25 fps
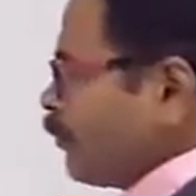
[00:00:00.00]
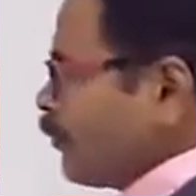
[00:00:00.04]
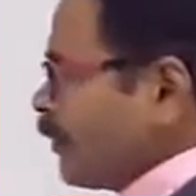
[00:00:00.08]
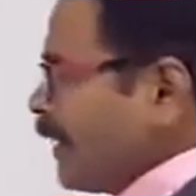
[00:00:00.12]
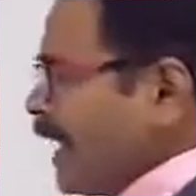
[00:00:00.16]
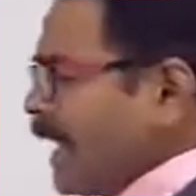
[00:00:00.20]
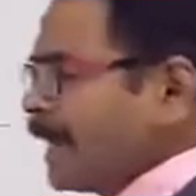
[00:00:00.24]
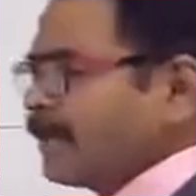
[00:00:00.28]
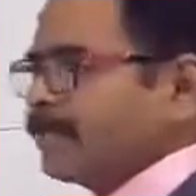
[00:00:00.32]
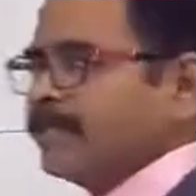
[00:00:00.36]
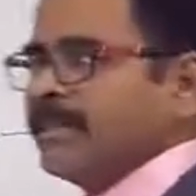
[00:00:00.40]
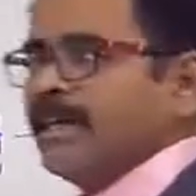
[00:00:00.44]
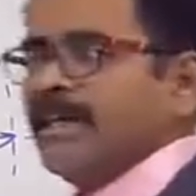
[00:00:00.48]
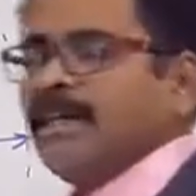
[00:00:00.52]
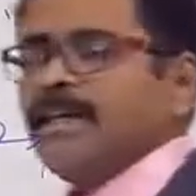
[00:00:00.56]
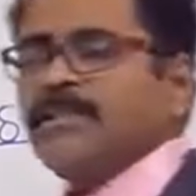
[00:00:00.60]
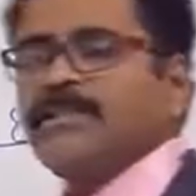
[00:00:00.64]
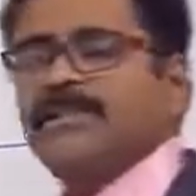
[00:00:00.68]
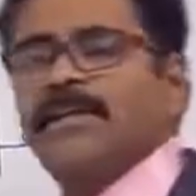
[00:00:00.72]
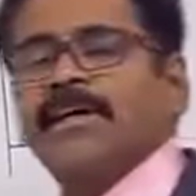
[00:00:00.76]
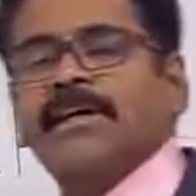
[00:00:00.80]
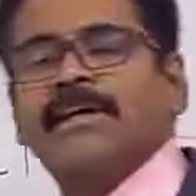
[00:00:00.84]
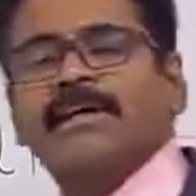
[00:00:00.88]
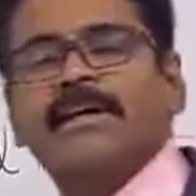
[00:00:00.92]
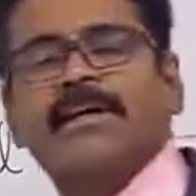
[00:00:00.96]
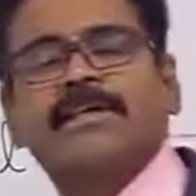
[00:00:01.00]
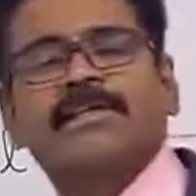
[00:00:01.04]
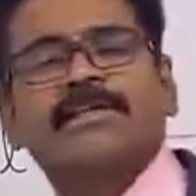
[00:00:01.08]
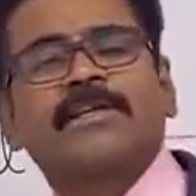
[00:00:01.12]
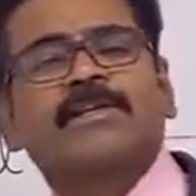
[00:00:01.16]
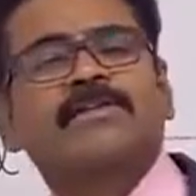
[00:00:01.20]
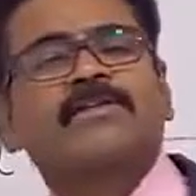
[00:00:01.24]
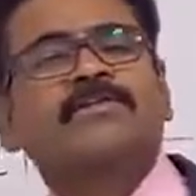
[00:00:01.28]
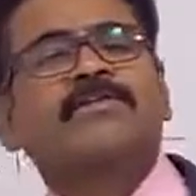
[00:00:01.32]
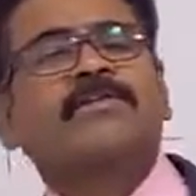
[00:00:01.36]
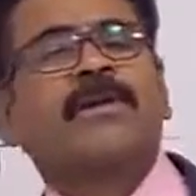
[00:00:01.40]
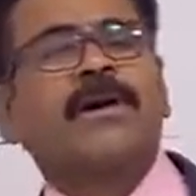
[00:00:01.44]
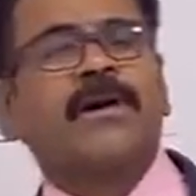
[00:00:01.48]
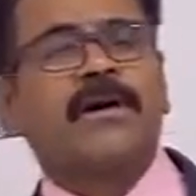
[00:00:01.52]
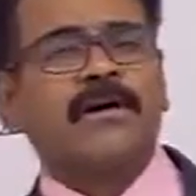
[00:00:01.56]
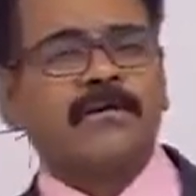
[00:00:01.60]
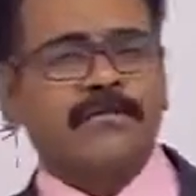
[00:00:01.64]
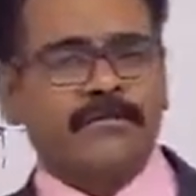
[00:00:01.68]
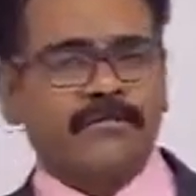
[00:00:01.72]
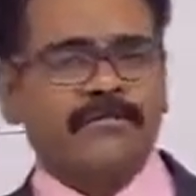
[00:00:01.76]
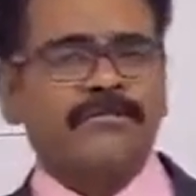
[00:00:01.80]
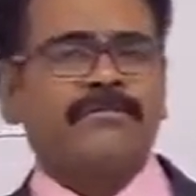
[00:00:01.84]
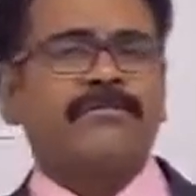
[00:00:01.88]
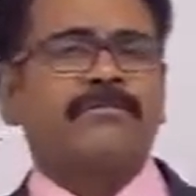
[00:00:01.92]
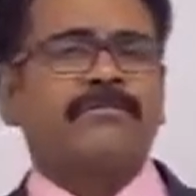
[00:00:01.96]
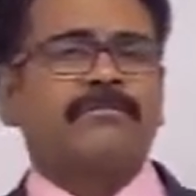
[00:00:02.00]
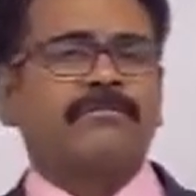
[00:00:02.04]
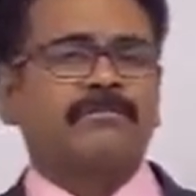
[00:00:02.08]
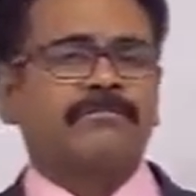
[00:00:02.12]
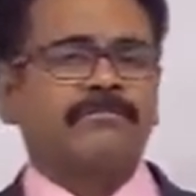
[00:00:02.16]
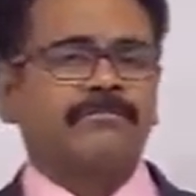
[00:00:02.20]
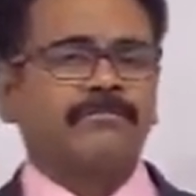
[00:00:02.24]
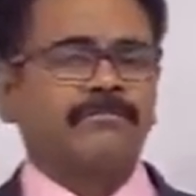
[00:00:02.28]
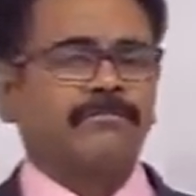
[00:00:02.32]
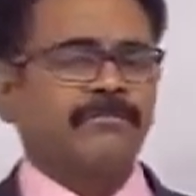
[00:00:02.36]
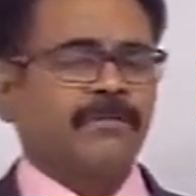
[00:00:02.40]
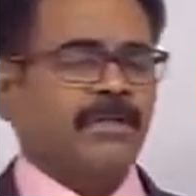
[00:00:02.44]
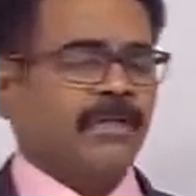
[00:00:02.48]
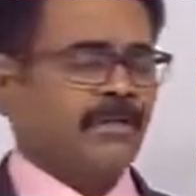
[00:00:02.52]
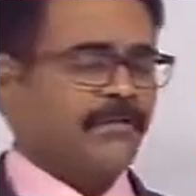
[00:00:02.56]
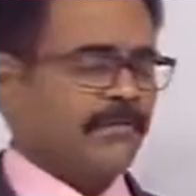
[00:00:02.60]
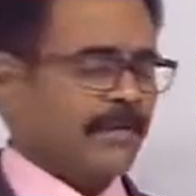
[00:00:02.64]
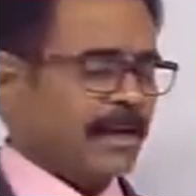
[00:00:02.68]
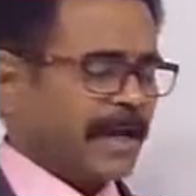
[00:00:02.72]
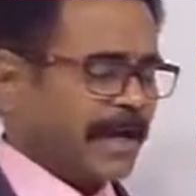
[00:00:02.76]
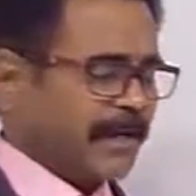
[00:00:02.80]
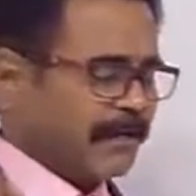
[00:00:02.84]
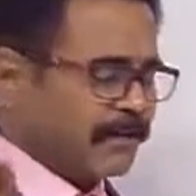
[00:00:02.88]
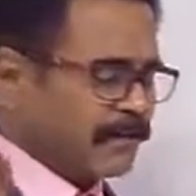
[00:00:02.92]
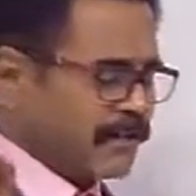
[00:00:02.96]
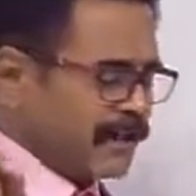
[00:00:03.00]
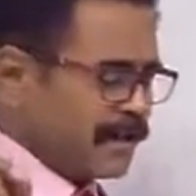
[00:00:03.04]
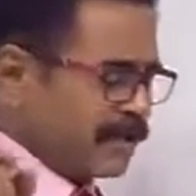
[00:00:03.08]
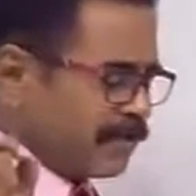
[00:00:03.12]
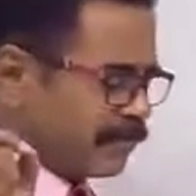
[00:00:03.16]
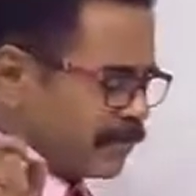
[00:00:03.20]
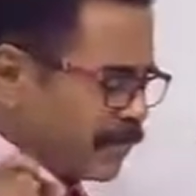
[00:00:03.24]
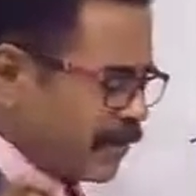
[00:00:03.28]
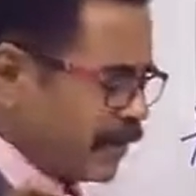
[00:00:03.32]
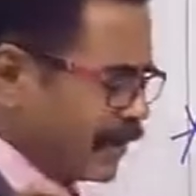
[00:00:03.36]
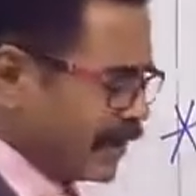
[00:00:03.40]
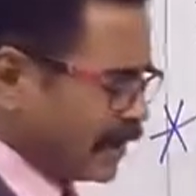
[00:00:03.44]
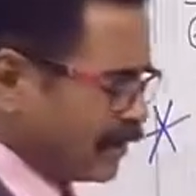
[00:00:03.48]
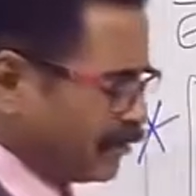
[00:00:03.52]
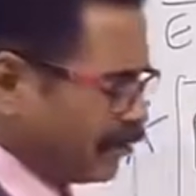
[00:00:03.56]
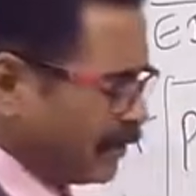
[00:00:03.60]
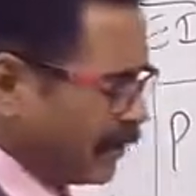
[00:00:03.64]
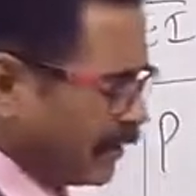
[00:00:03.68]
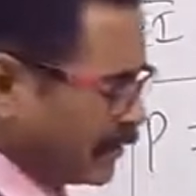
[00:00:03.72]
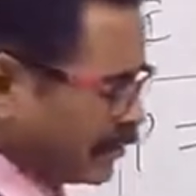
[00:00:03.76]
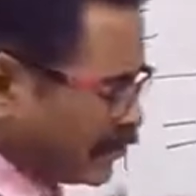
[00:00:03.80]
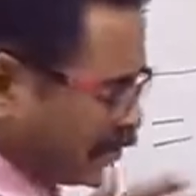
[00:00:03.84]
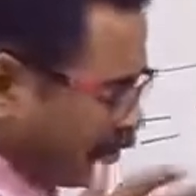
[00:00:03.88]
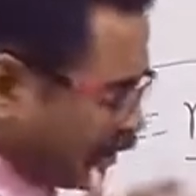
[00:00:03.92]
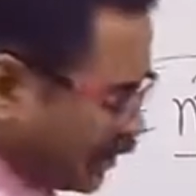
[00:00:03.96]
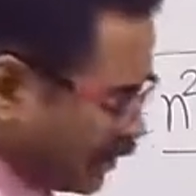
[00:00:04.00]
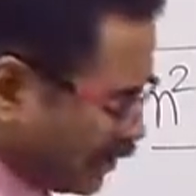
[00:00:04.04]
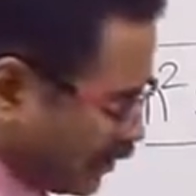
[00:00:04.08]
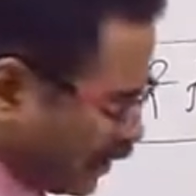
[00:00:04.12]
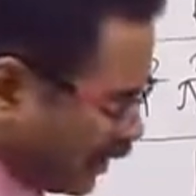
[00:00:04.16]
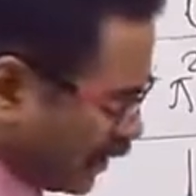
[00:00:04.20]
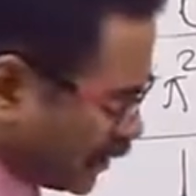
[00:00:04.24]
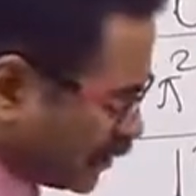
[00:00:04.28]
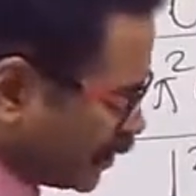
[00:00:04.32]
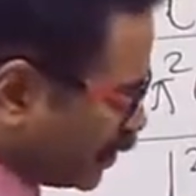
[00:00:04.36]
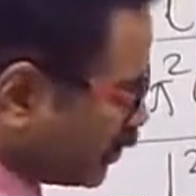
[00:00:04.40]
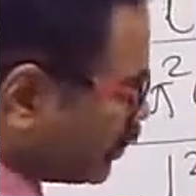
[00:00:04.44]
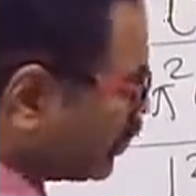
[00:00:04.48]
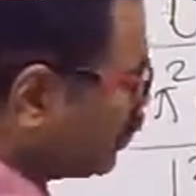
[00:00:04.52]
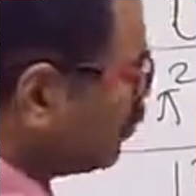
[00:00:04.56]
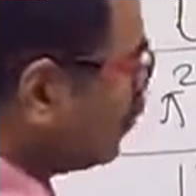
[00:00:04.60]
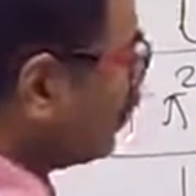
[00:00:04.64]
length is decreased to half, if length of column is decreased to